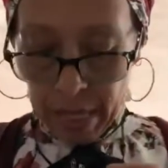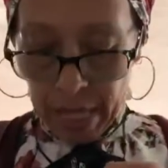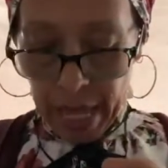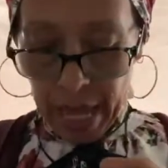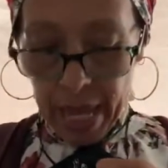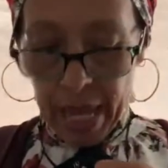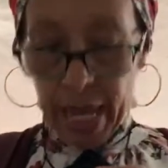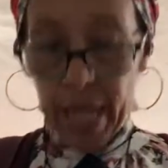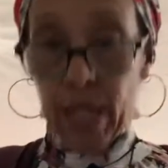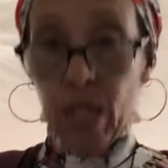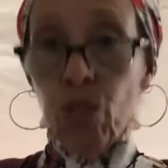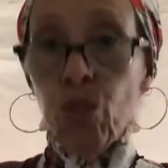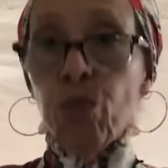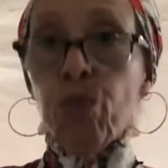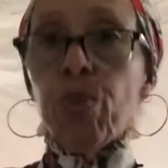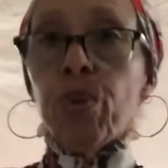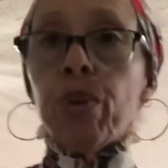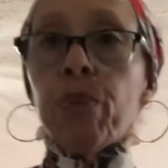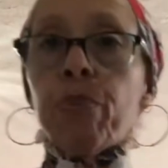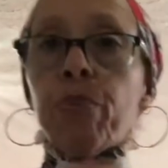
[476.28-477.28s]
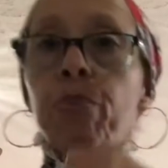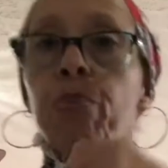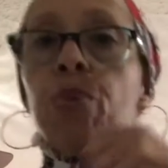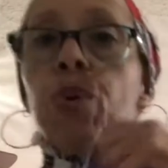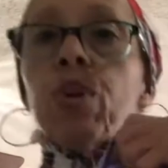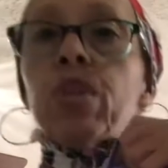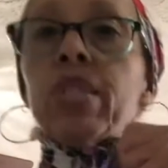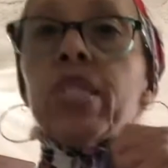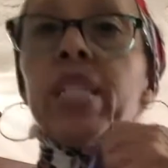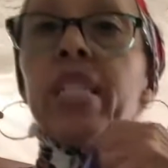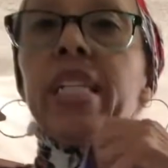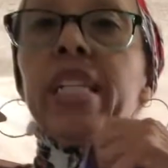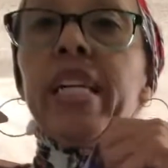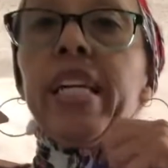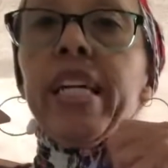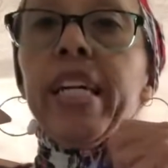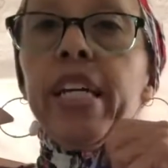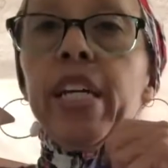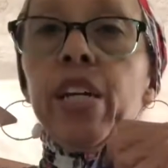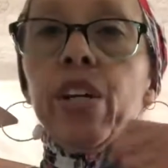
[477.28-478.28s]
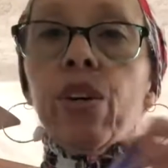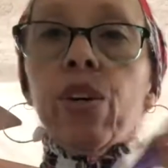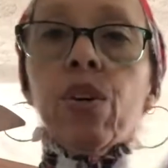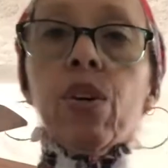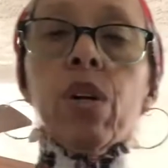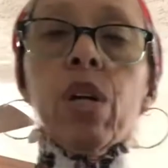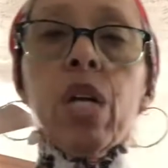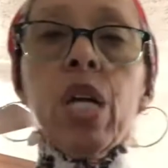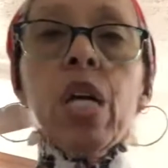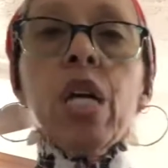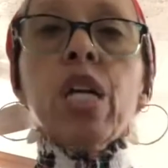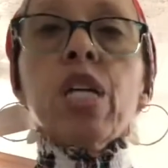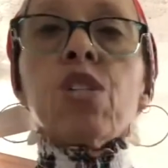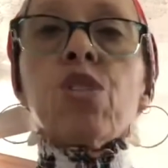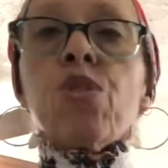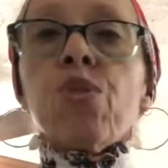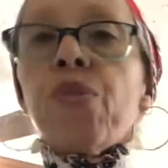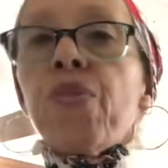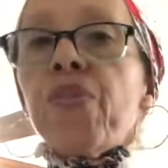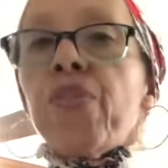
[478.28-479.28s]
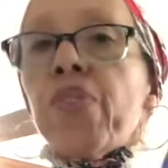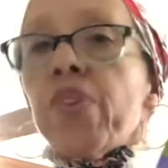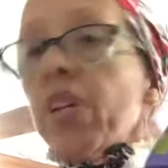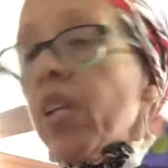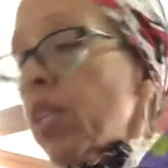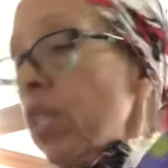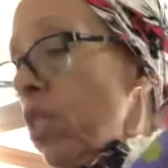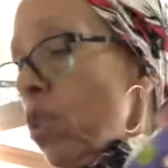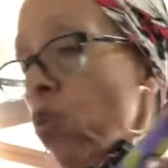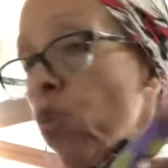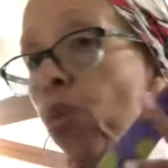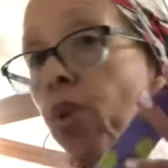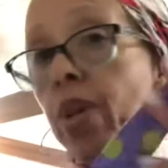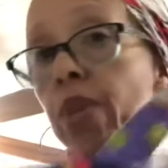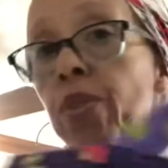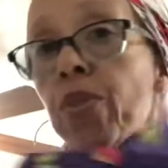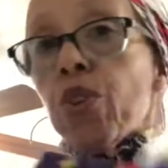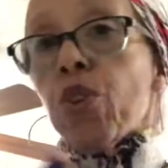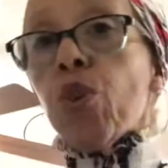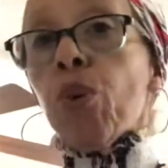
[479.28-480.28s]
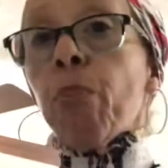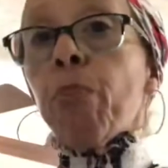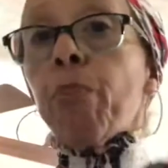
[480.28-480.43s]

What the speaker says: And you put books in here. You fill it with your